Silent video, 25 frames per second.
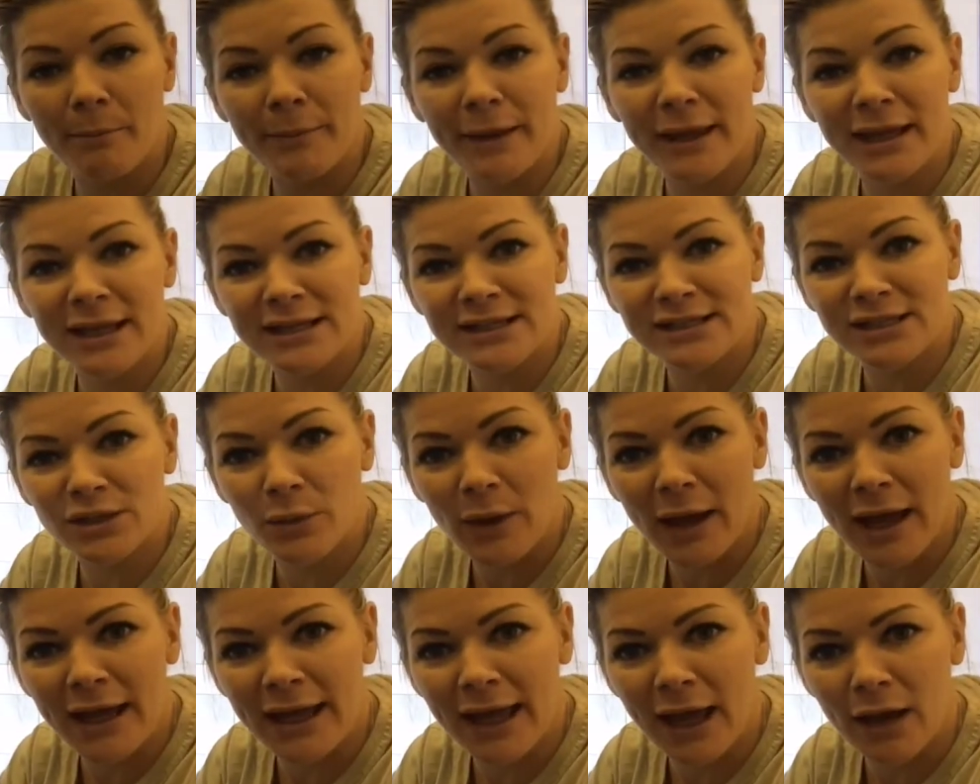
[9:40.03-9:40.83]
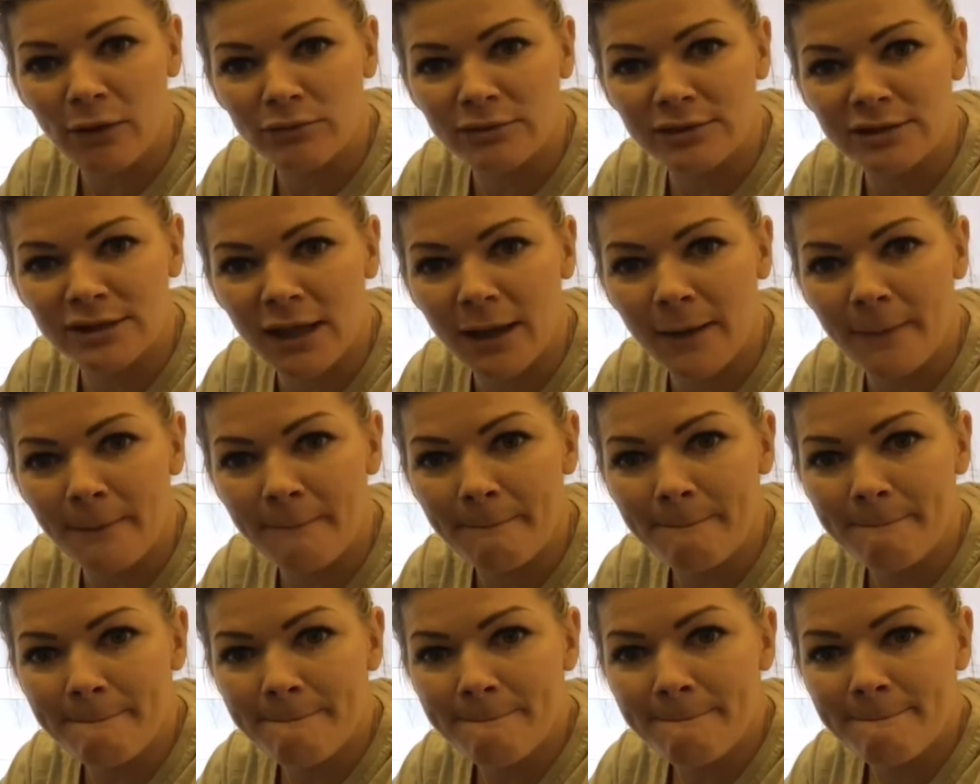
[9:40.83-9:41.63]
square counter.
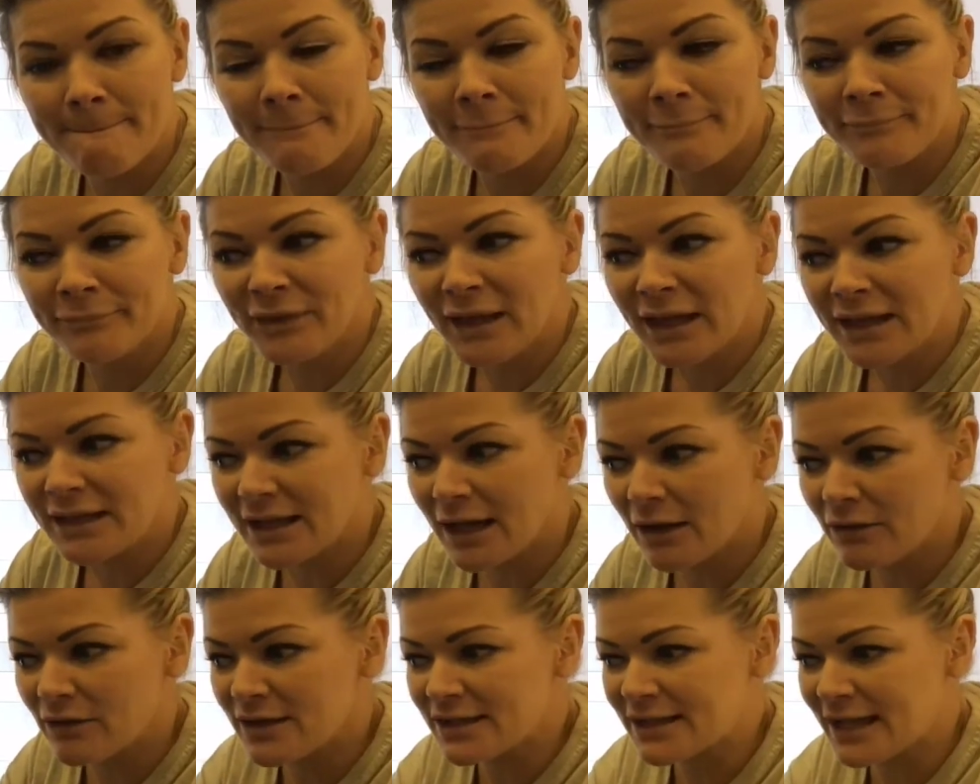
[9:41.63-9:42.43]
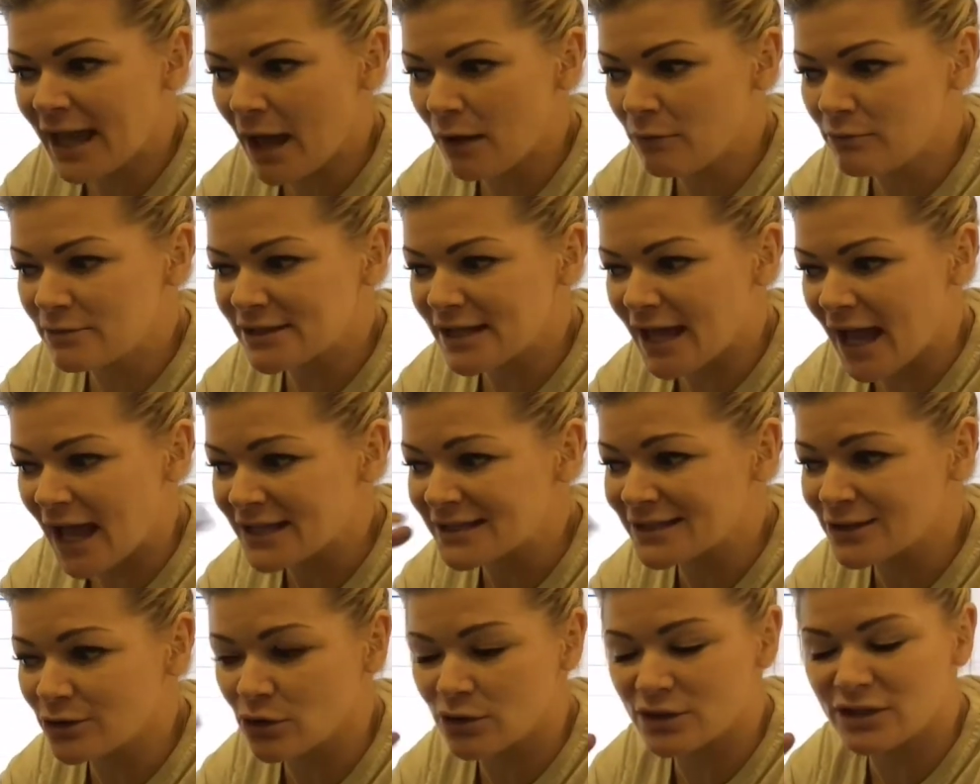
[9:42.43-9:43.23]
Now the counter hasn't
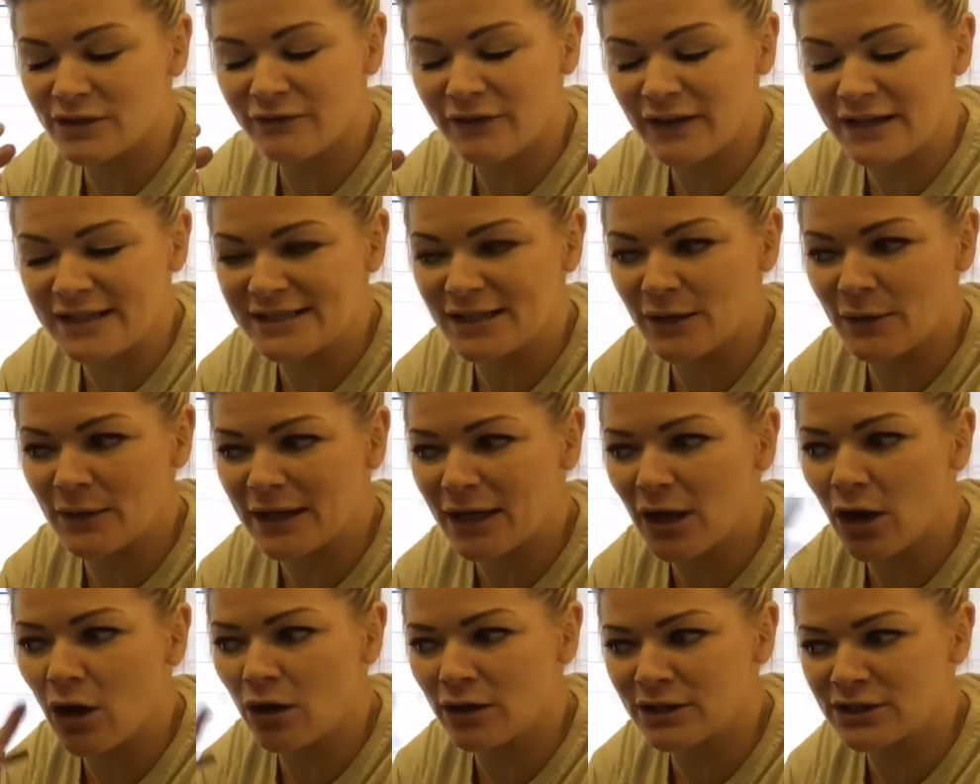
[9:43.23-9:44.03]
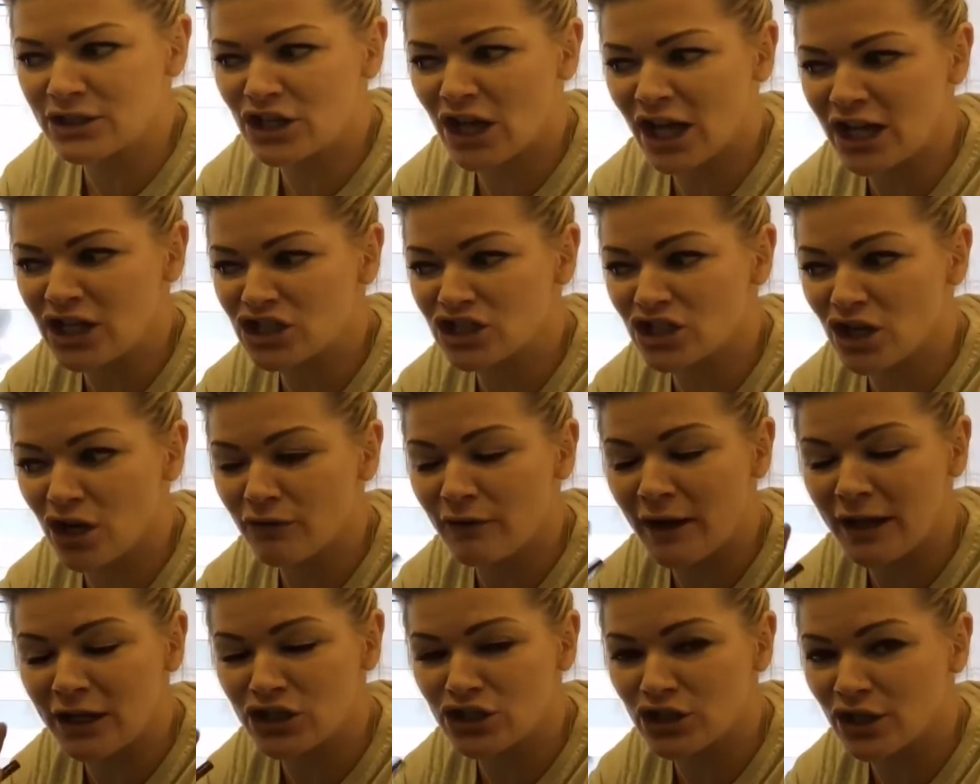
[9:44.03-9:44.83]
got a face, so it can't change
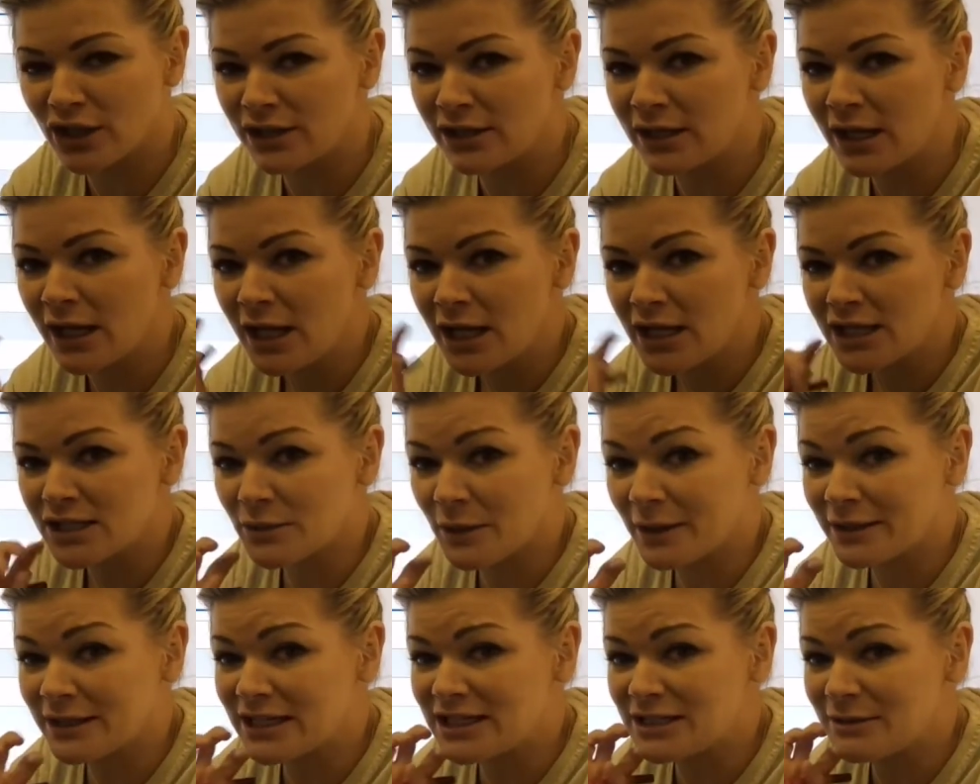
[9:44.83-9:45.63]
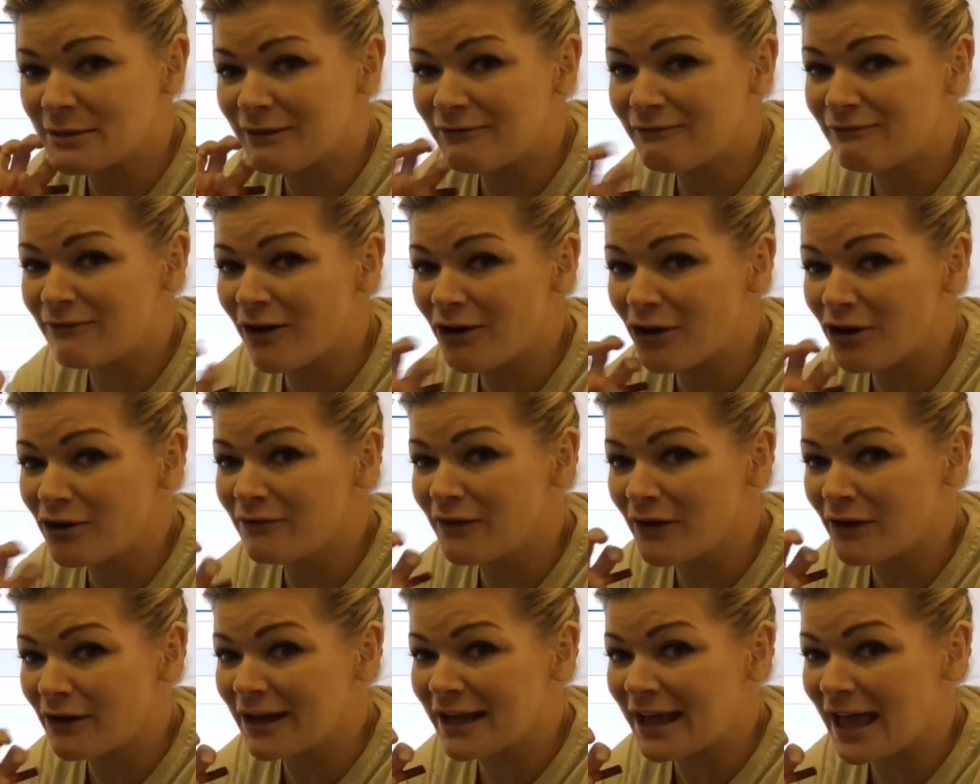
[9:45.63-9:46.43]
direction. So I need to be very,
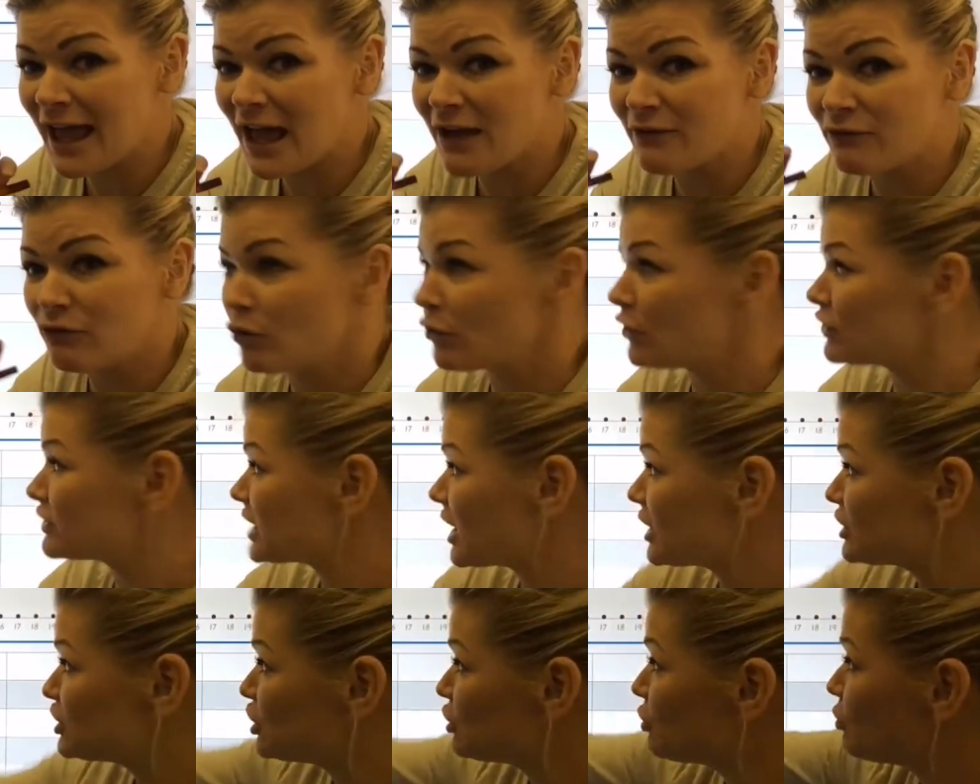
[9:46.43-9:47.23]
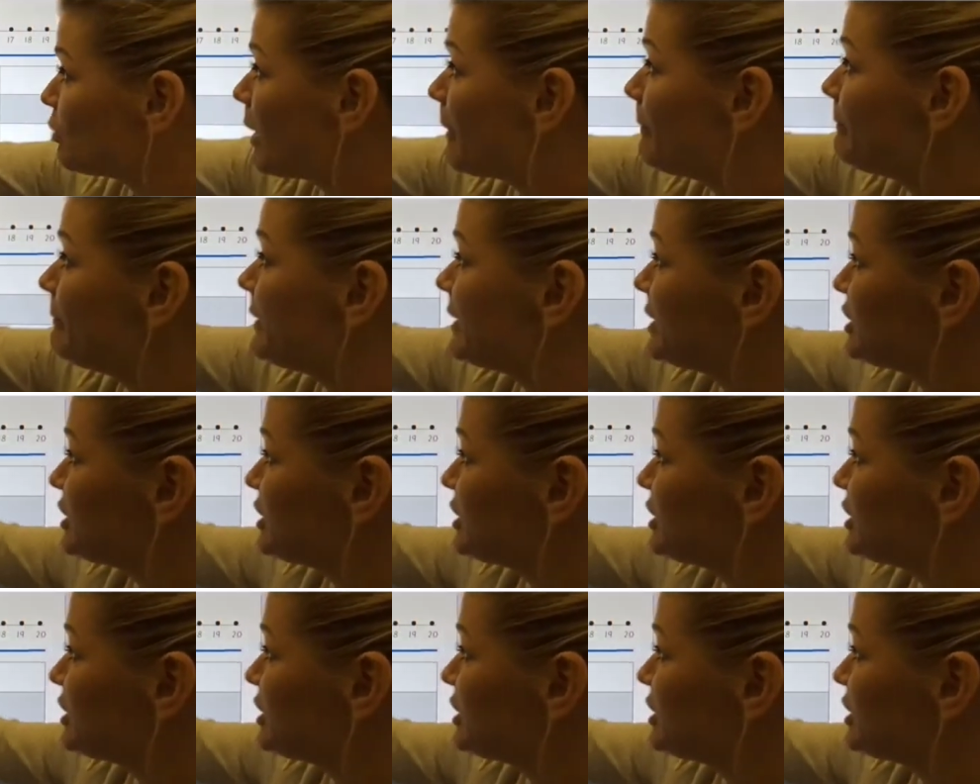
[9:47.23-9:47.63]
very careful that I do one big